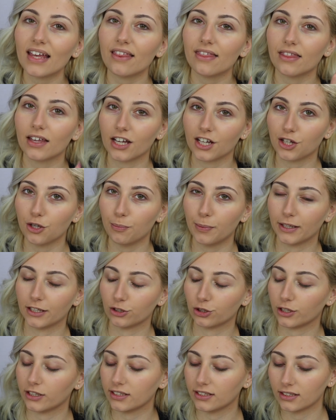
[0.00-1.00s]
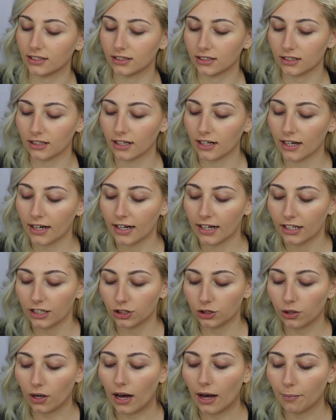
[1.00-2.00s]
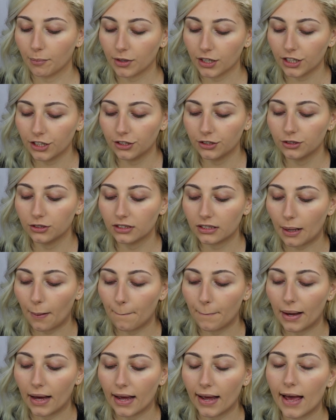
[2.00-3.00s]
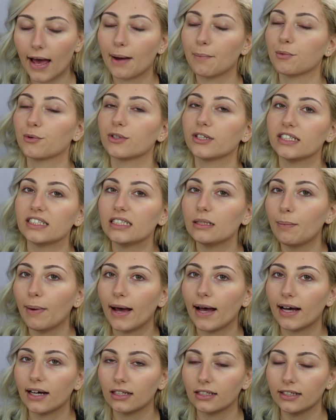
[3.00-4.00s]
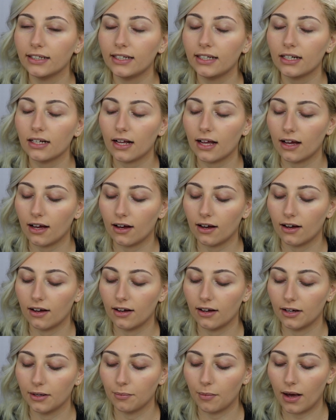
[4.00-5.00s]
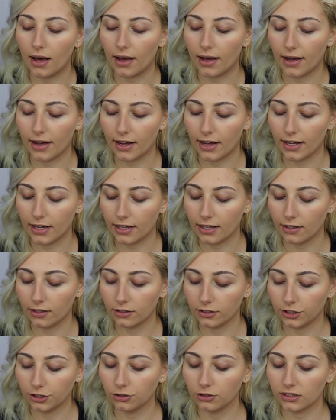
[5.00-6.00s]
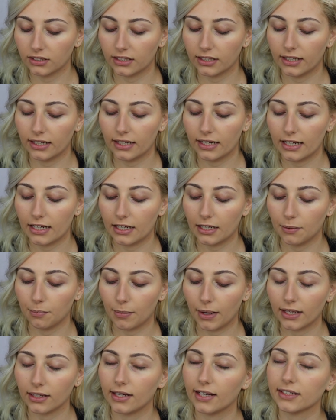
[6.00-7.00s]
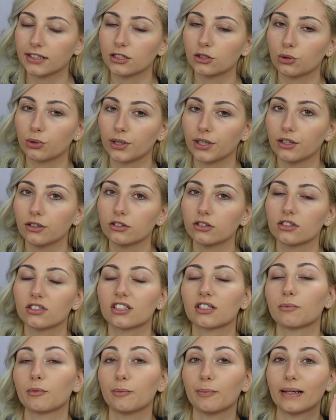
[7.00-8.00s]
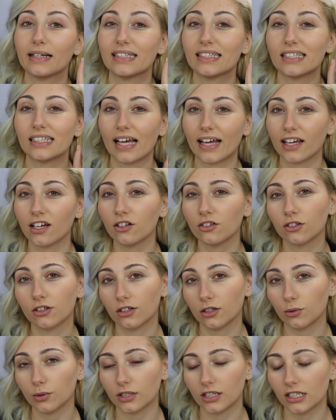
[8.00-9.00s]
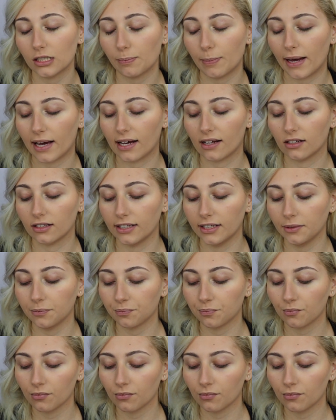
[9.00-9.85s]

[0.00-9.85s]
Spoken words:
Thank you, Pinterest. So I'm going to use my Amrezy palette. I used it in my last tutorial, so this is going to be my second look with this palette.